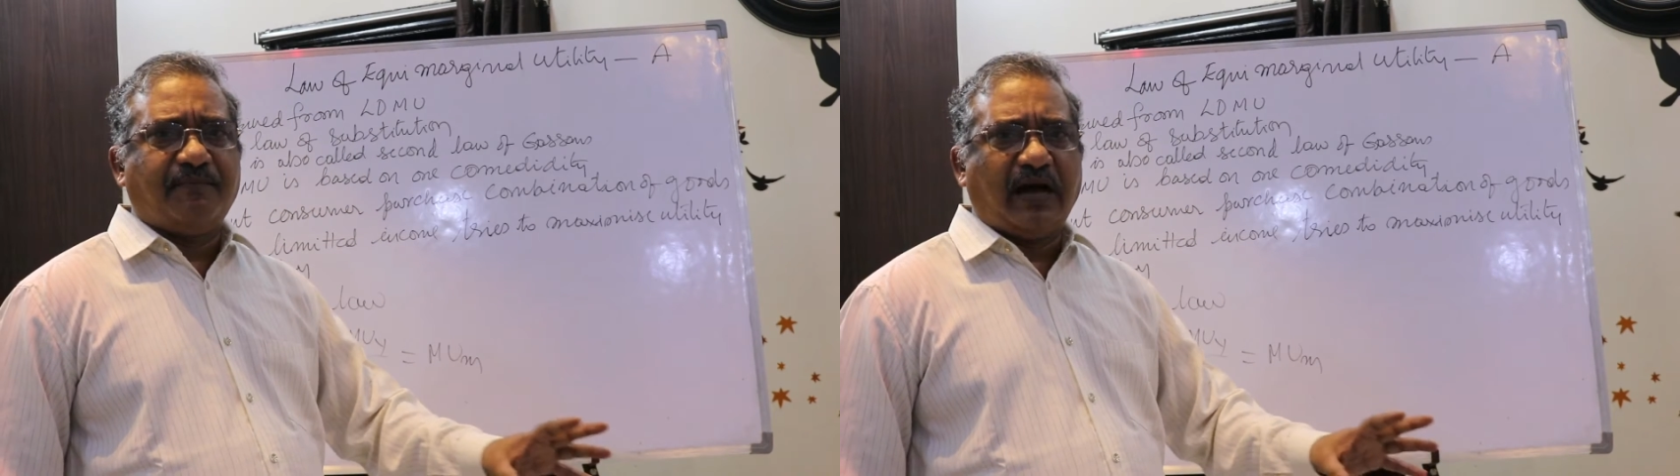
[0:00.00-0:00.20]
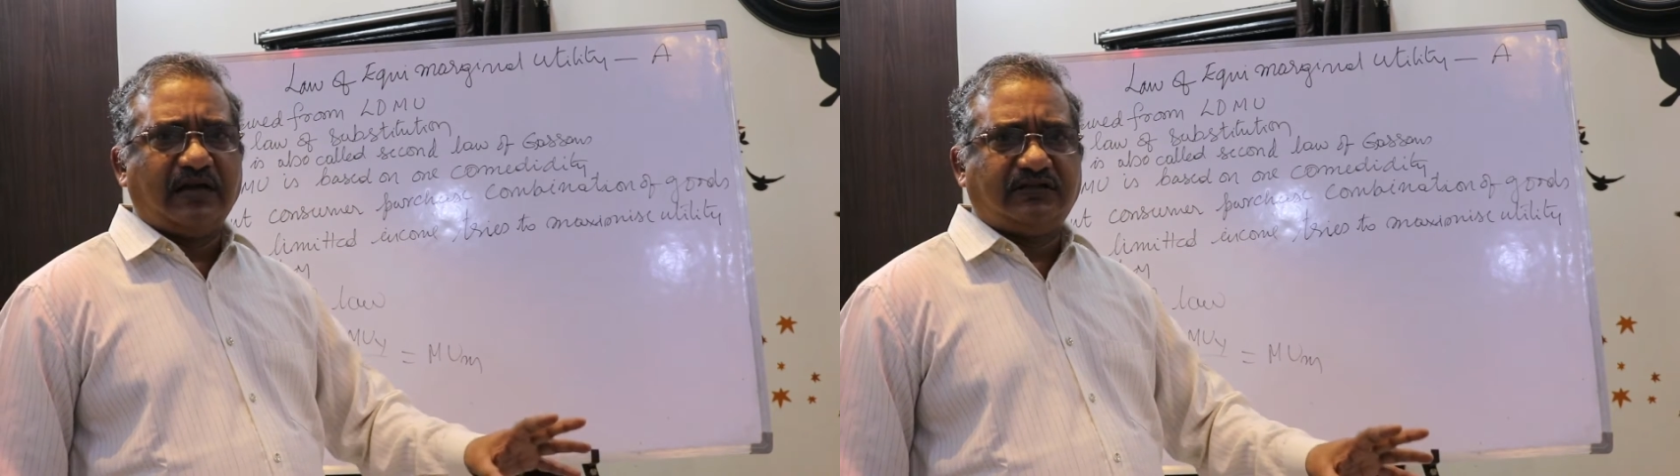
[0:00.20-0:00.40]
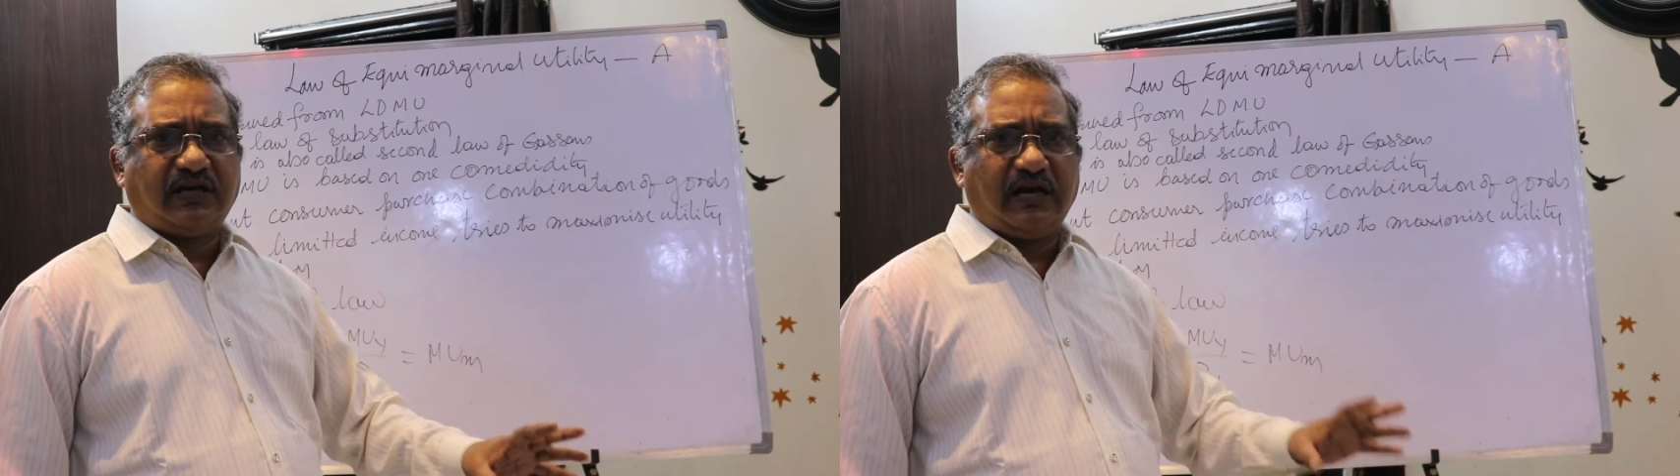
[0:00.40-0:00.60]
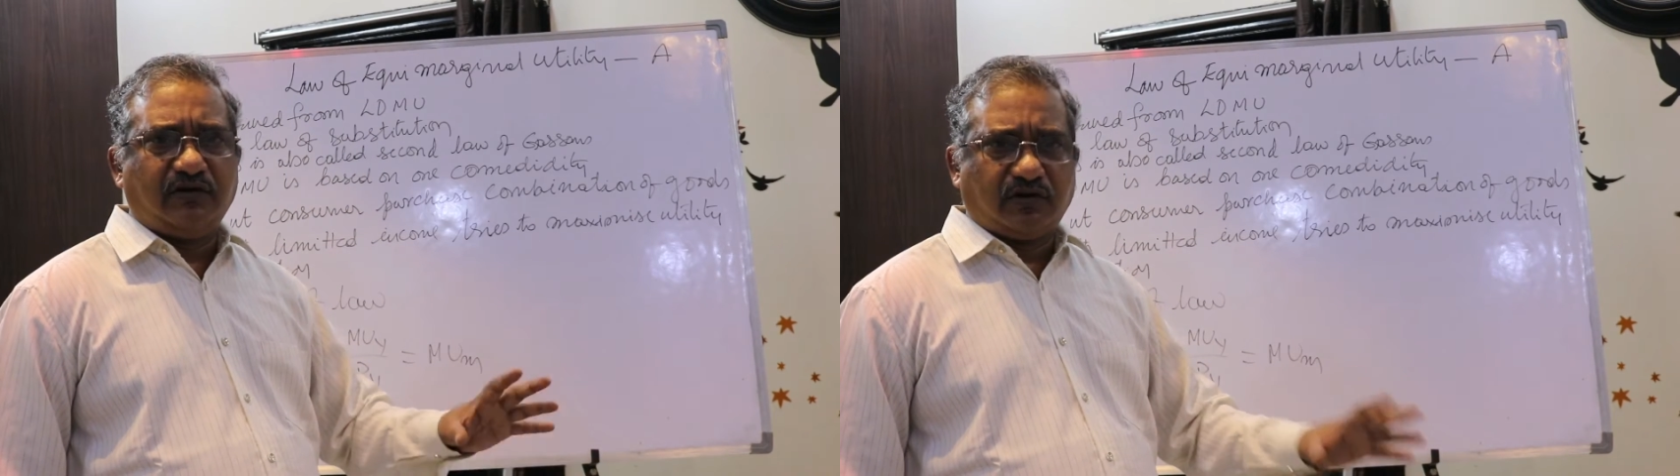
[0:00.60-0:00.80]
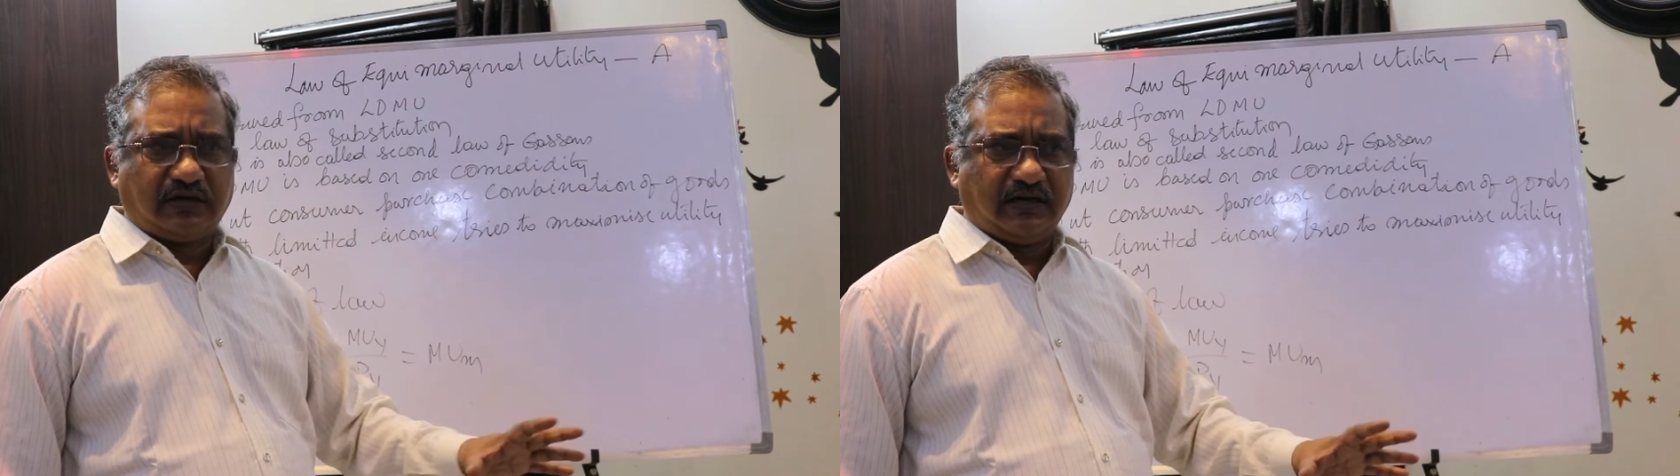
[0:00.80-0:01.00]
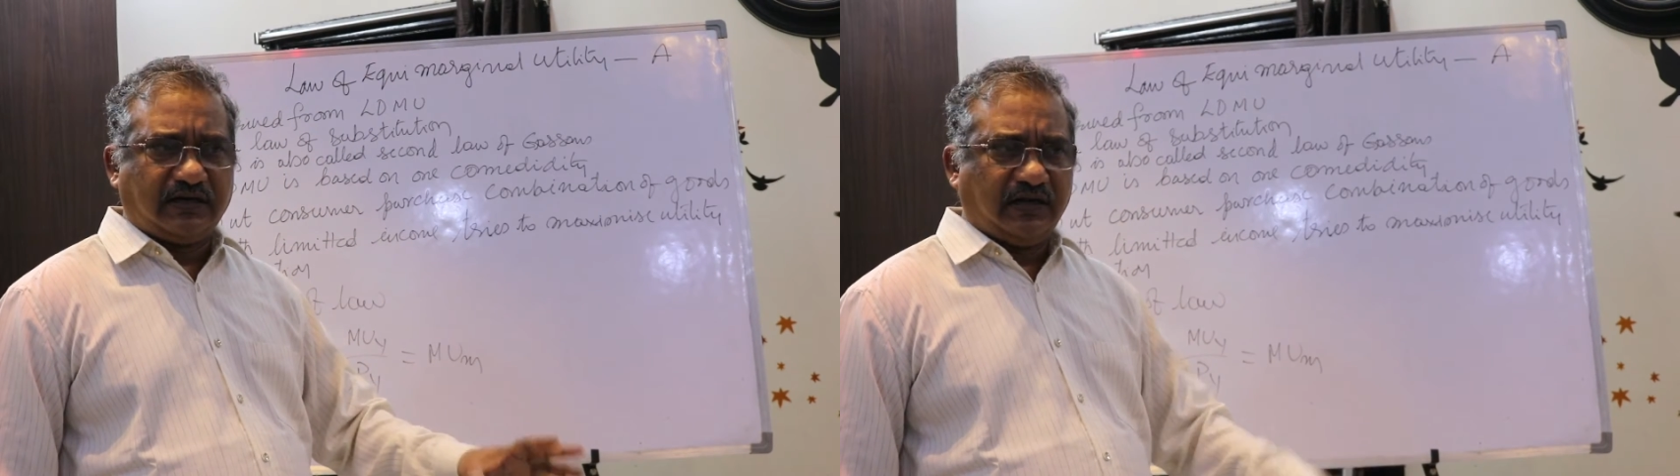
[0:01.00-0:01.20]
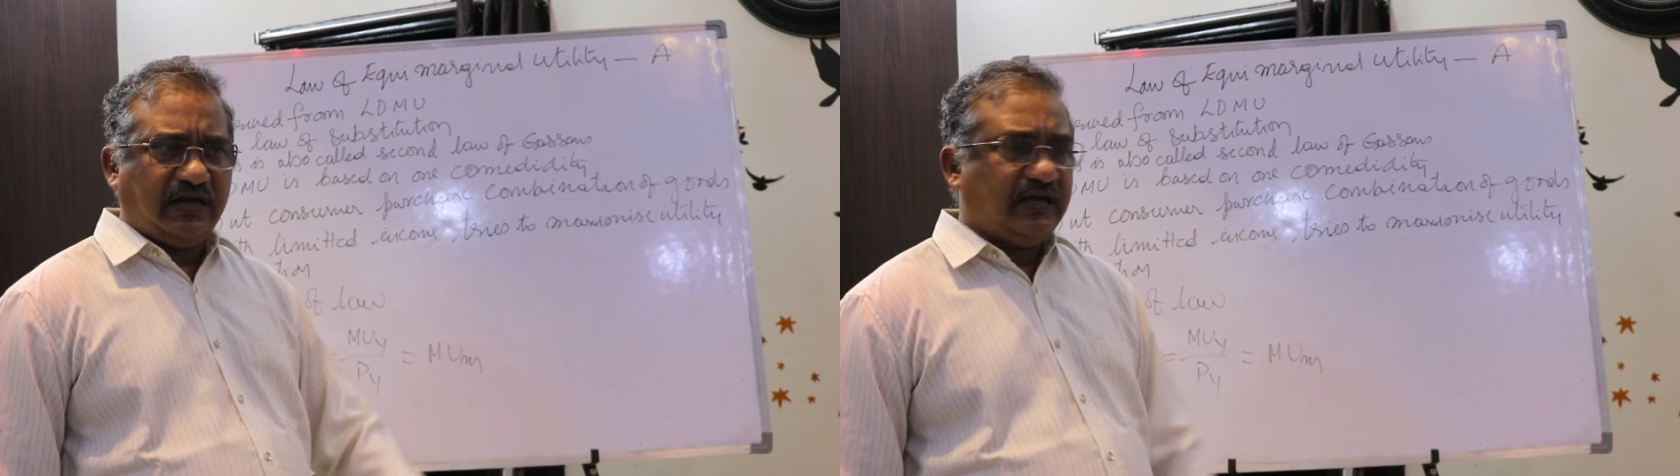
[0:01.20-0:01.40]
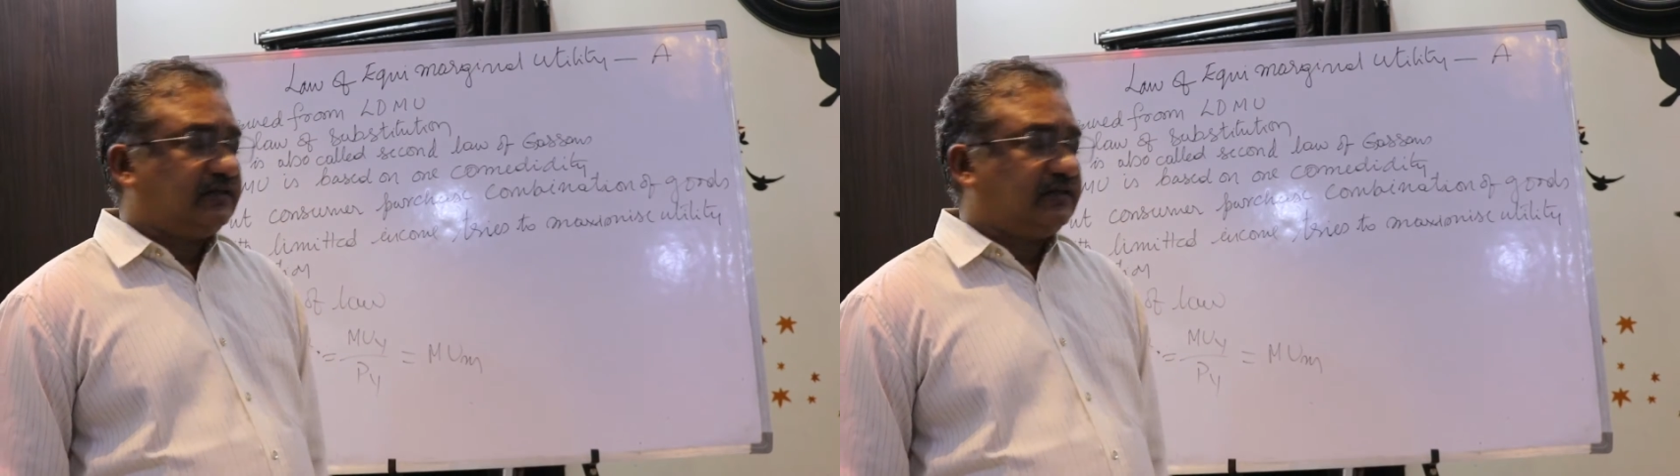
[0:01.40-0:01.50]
marginal utility.